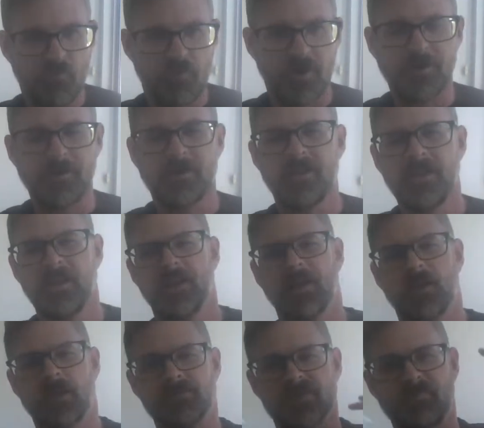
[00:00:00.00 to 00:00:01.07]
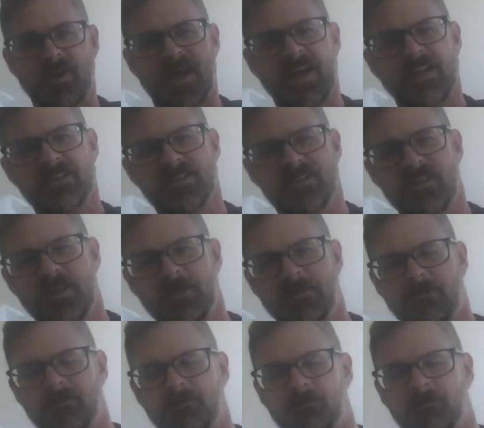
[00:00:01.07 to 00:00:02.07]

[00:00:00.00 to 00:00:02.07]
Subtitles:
Right? Comes back in signal.